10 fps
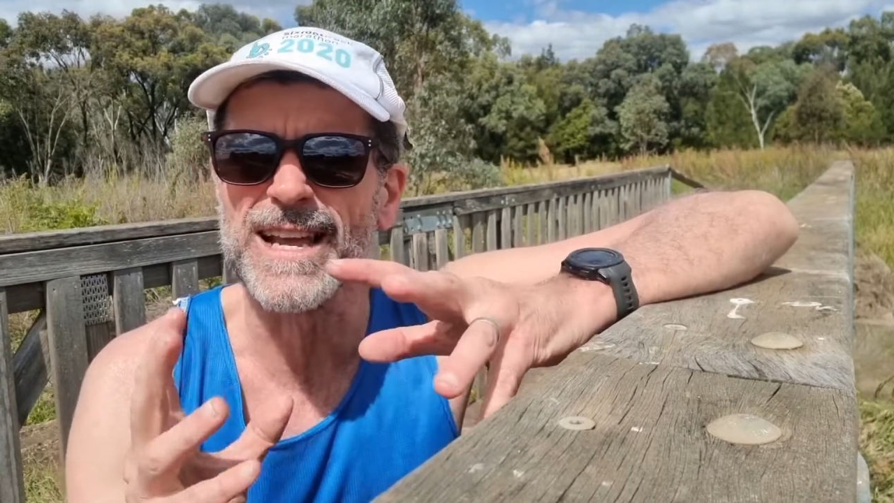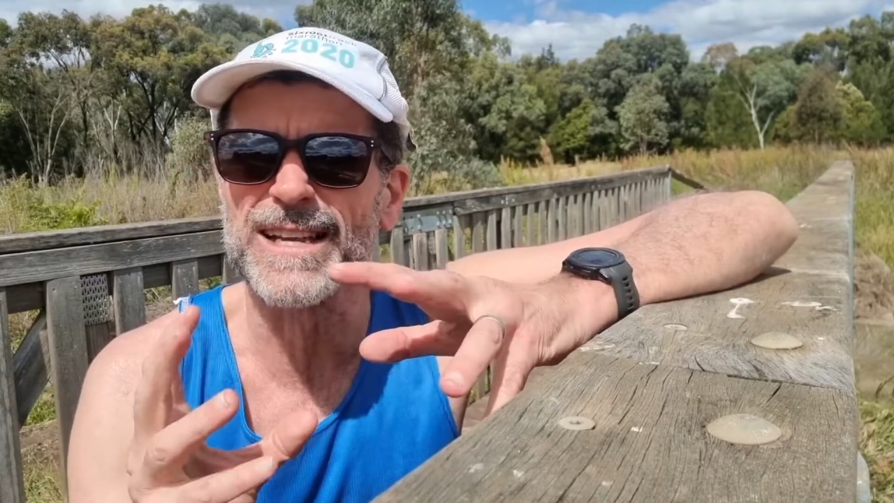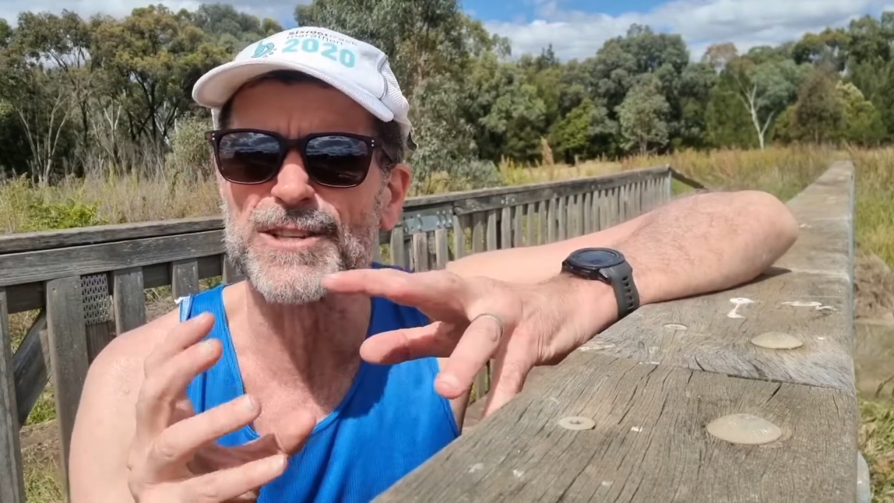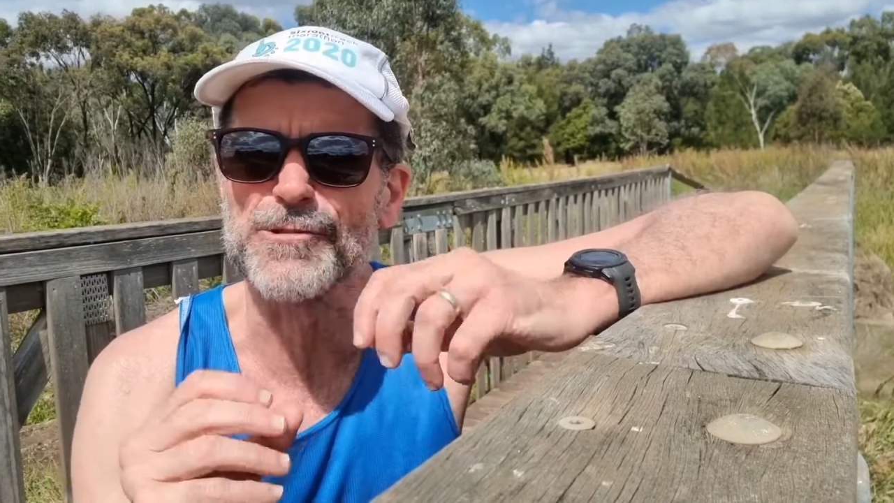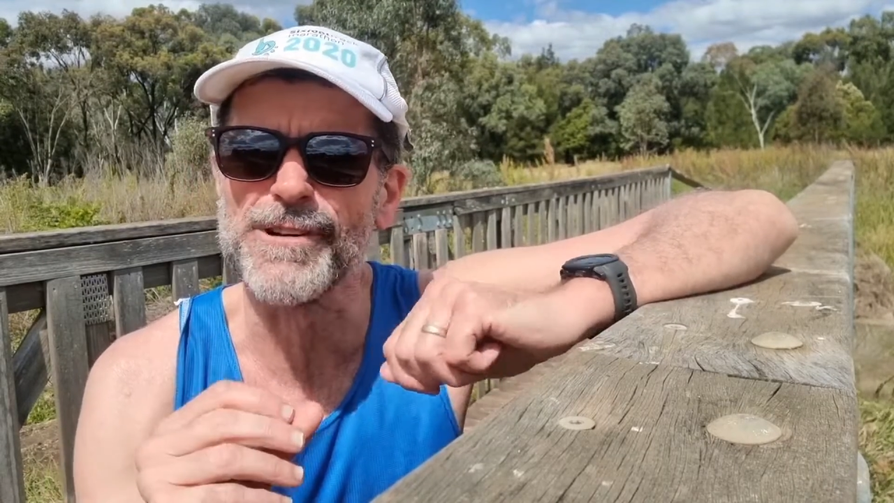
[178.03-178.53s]
it
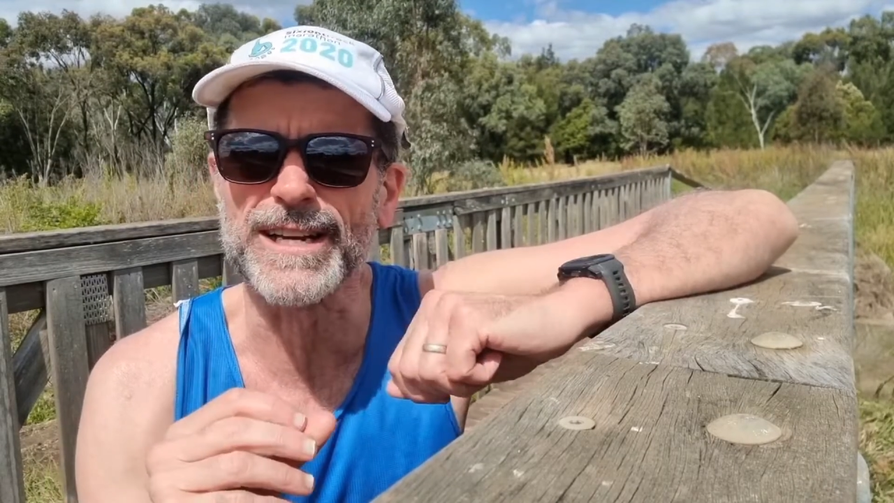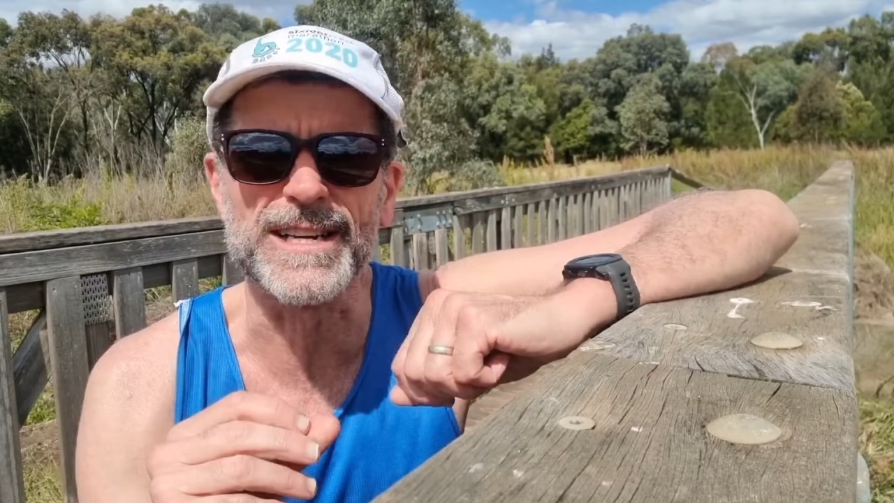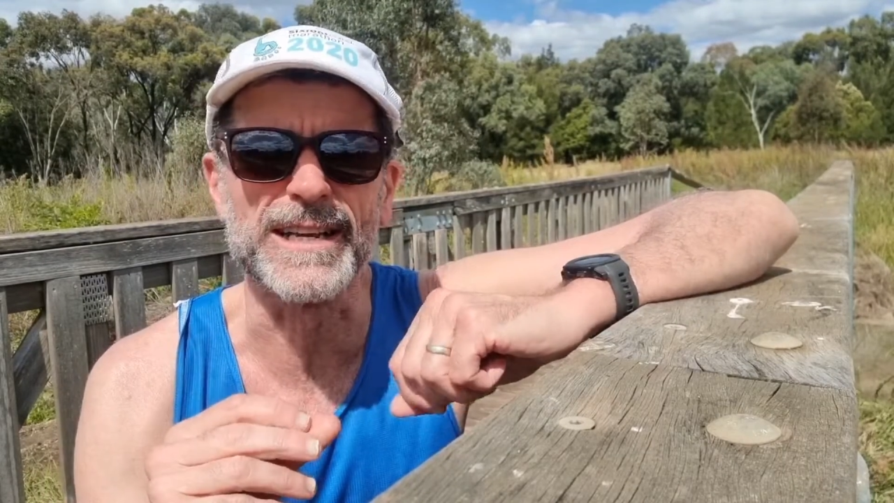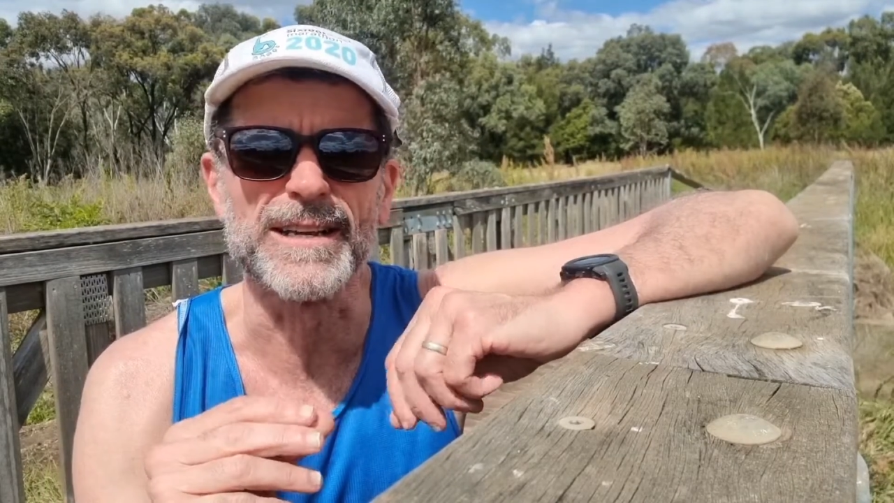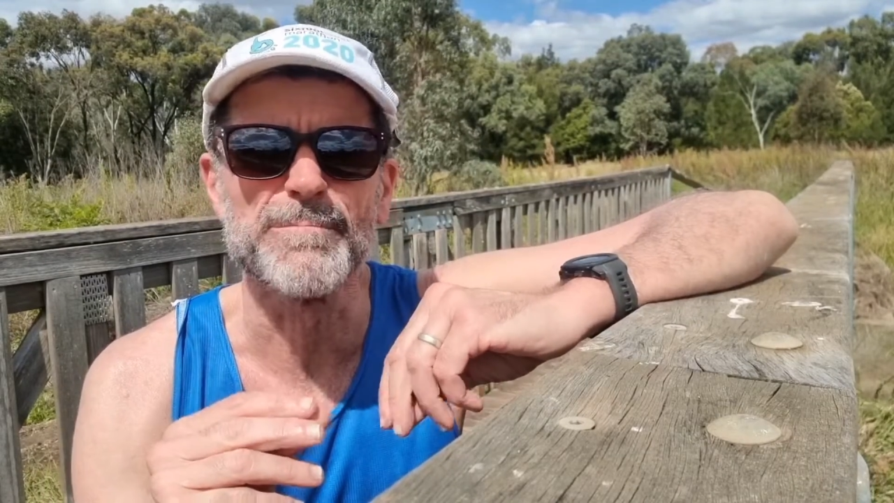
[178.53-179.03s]
starts
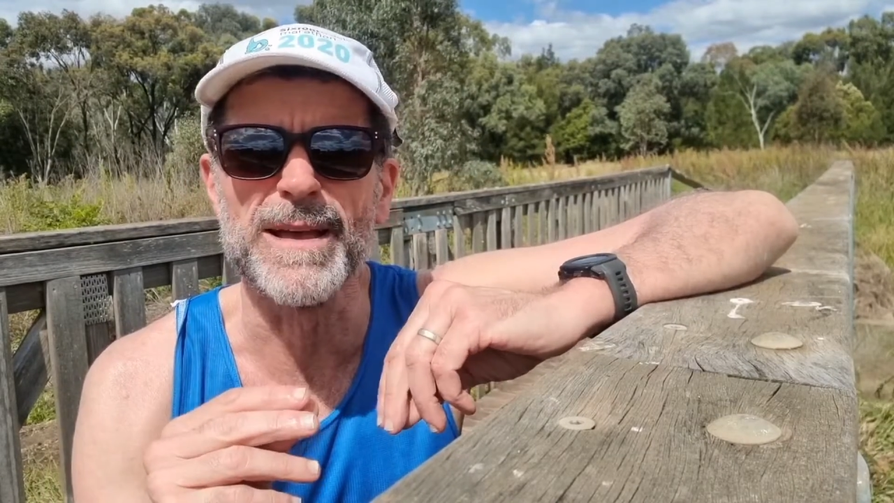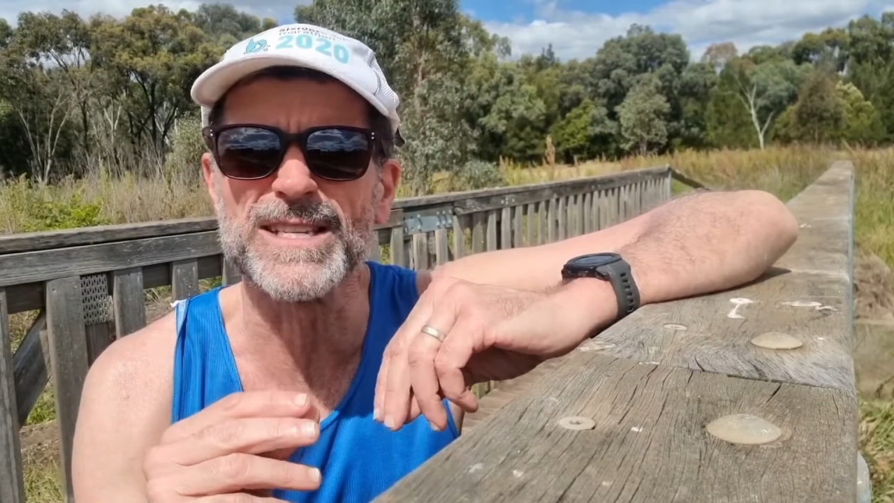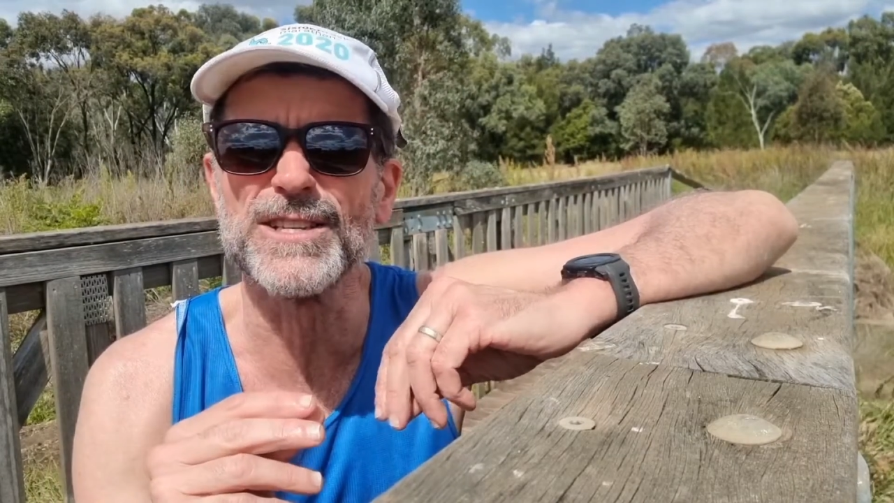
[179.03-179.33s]
directing